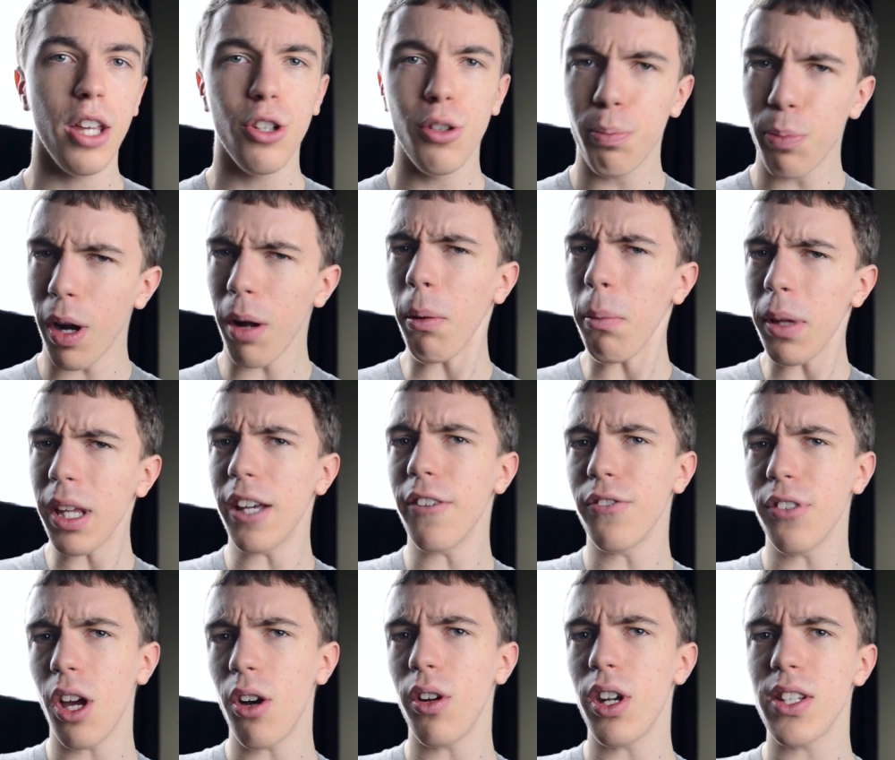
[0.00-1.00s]
you probably have
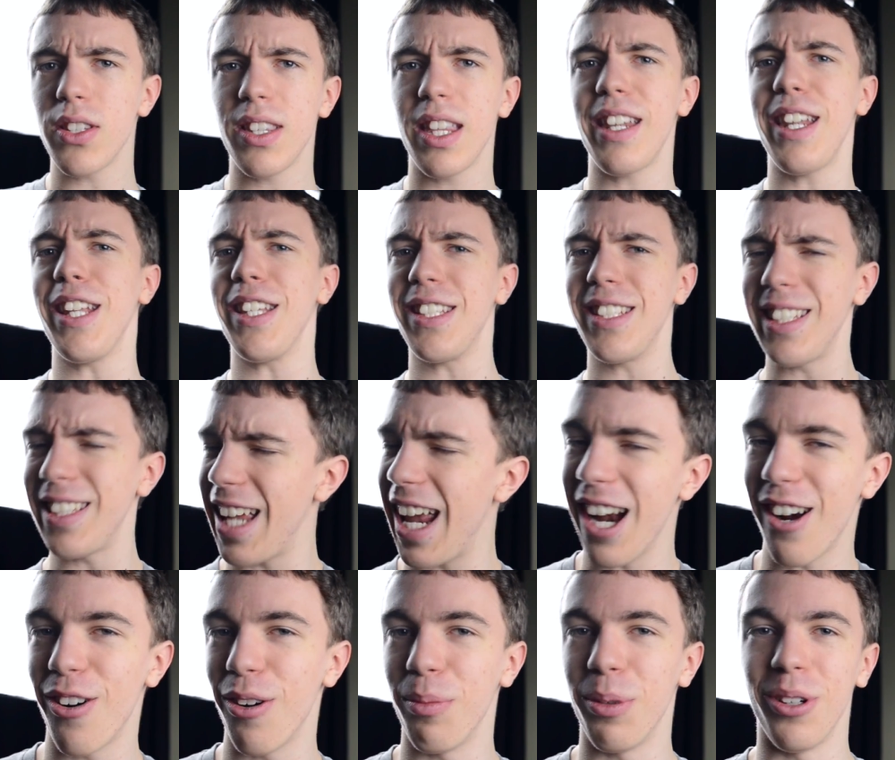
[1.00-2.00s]
noticed that it's
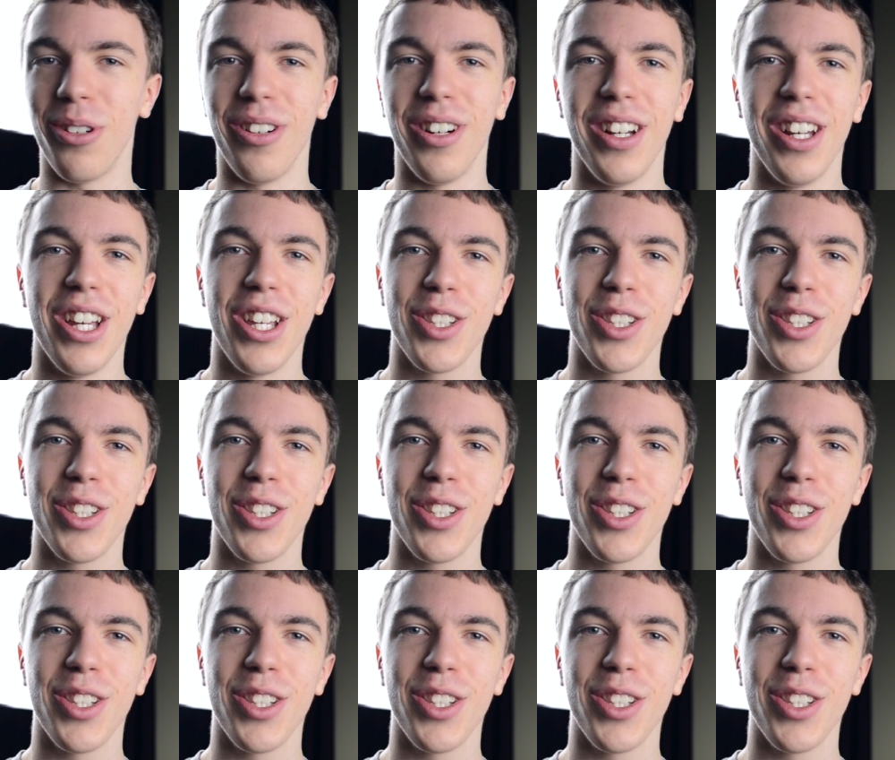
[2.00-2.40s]
terrible.